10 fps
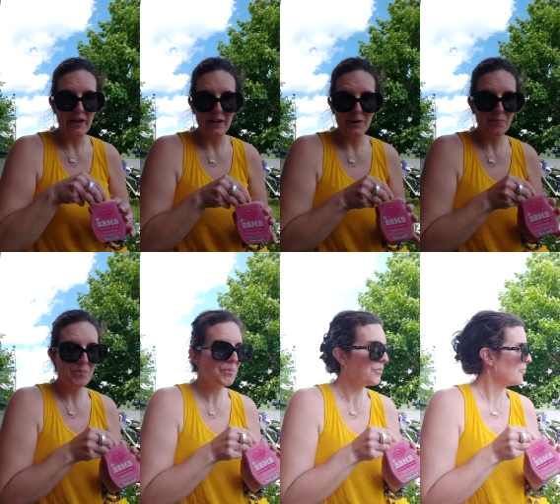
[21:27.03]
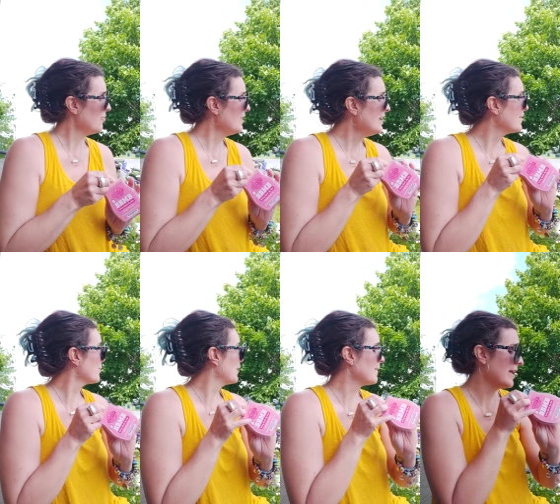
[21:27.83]
cake. It
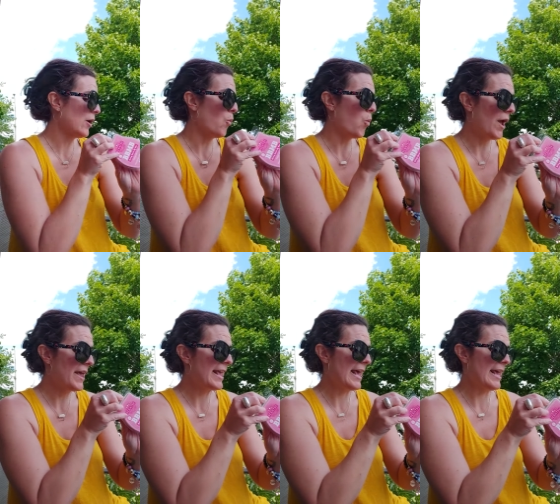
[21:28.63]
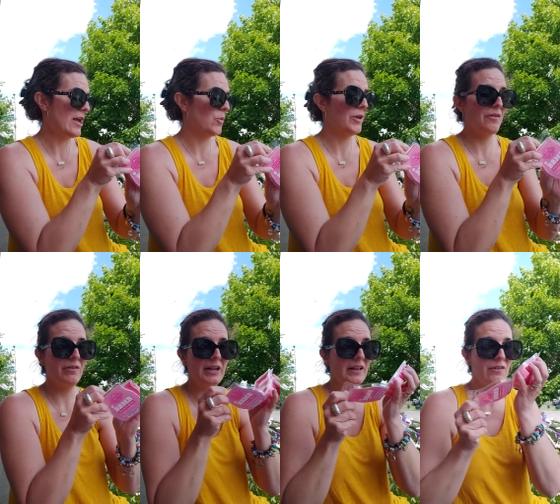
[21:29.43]
smells like a white cake with
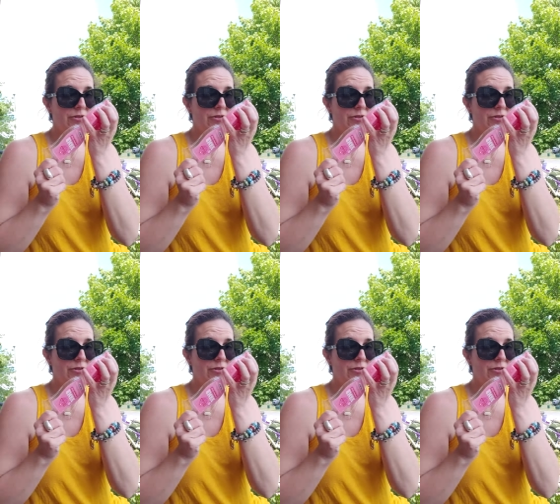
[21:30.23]
vanilla